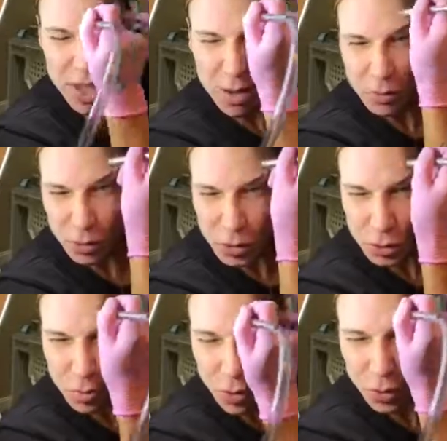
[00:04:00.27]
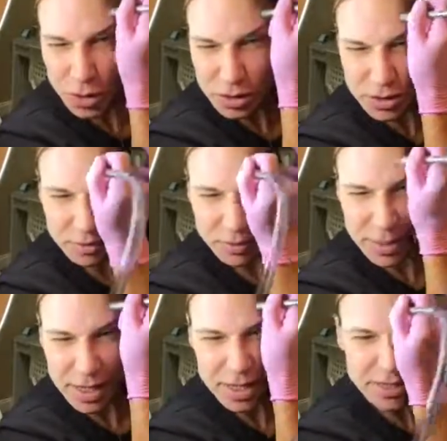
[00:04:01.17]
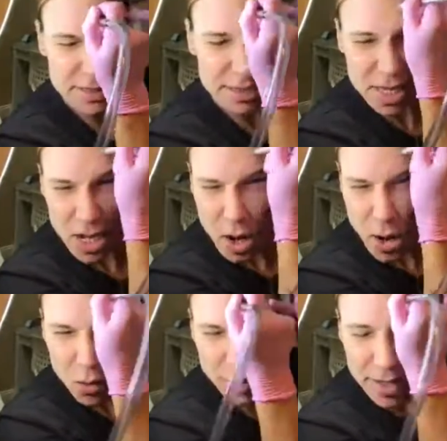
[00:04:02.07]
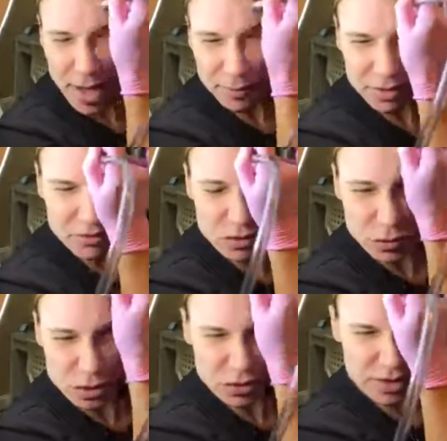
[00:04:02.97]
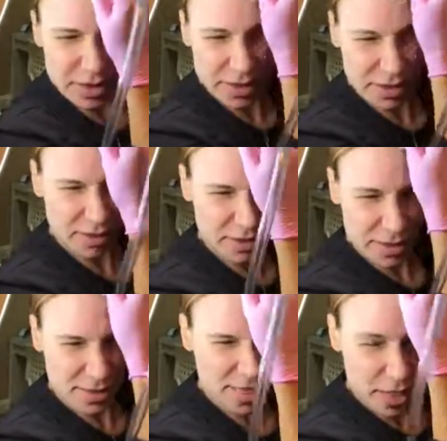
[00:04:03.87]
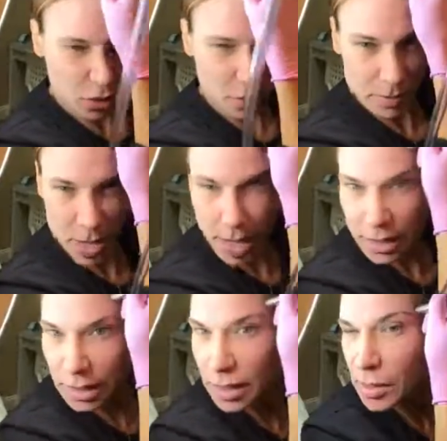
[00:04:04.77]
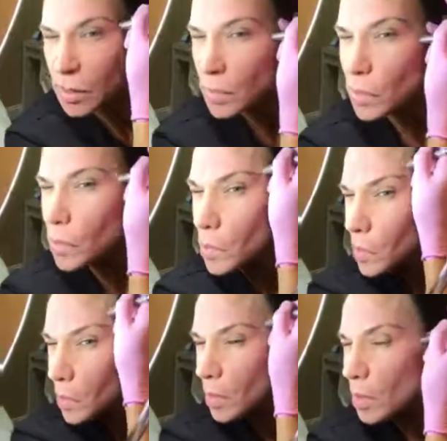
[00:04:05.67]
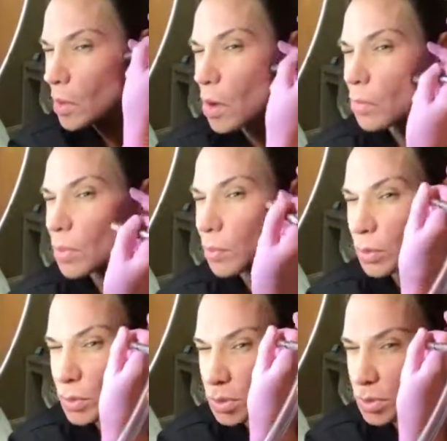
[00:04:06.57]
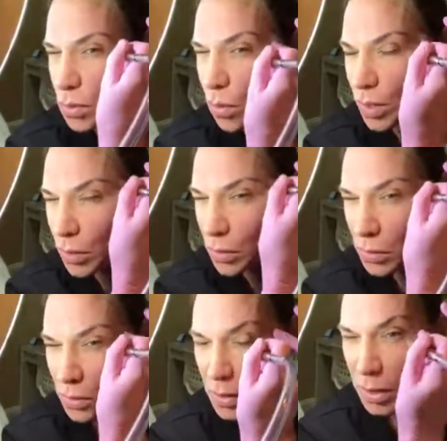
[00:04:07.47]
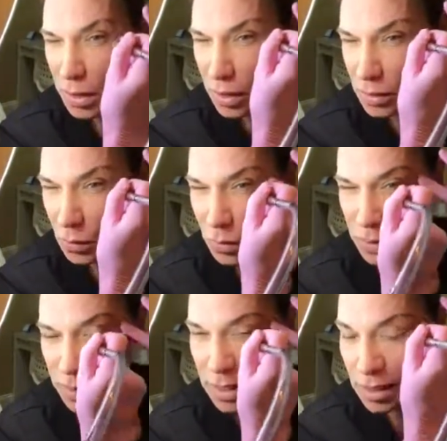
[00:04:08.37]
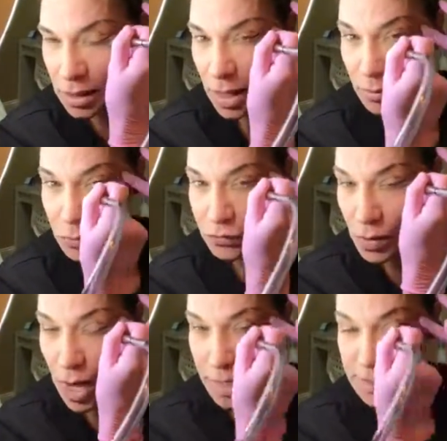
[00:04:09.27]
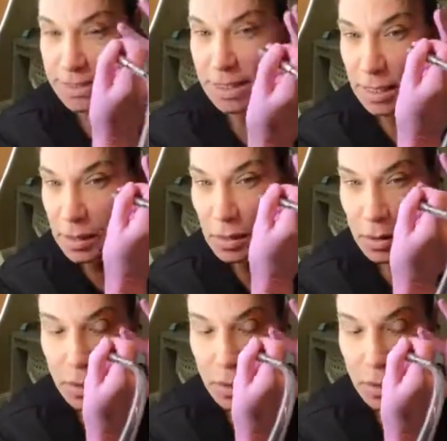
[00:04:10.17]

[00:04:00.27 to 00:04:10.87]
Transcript: help with your pores, because what happens with your skin is that your body overproduces oil in order to heal up dry skin.